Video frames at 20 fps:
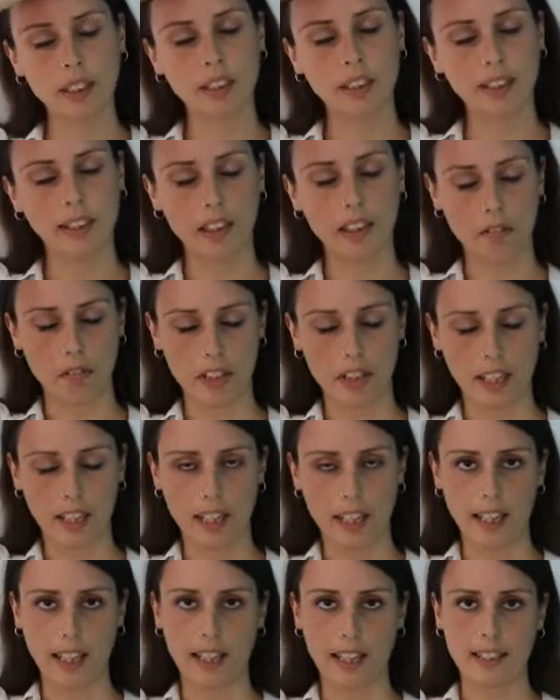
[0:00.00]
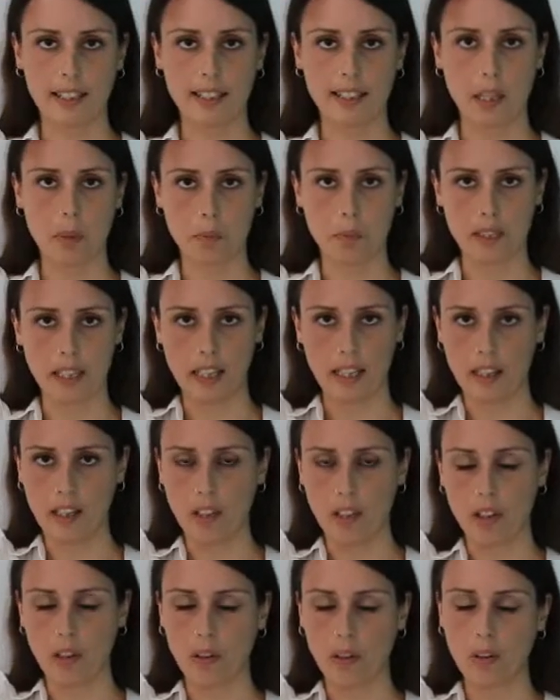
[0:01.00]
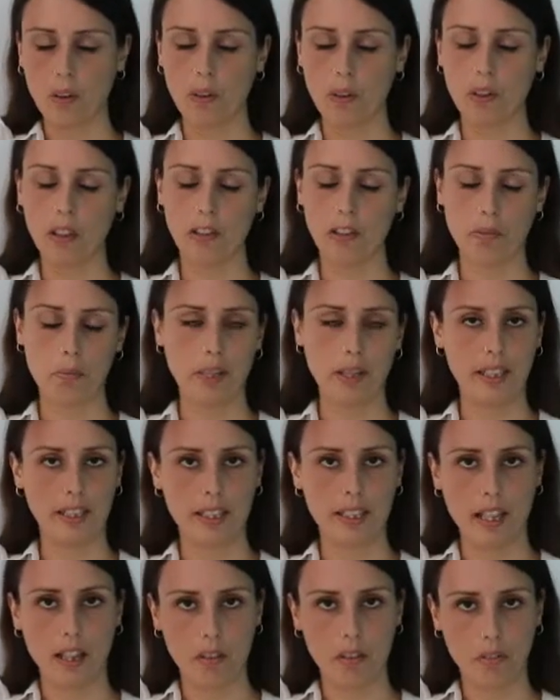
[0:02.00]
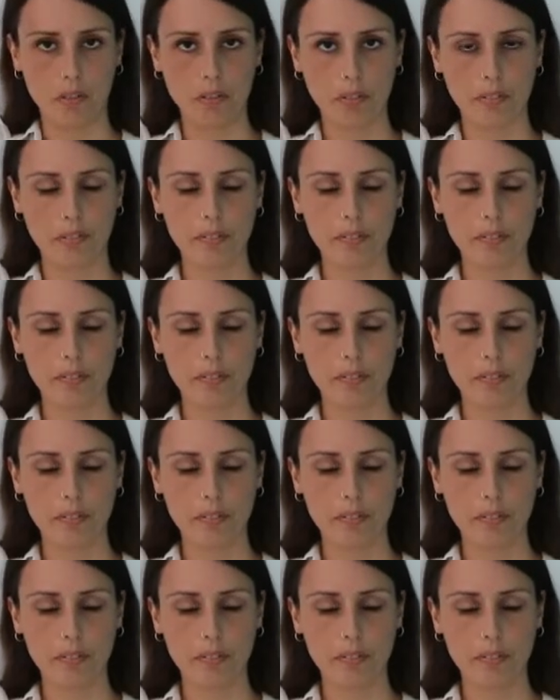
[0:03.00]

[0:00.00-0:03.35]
Loving and accepting all of myself.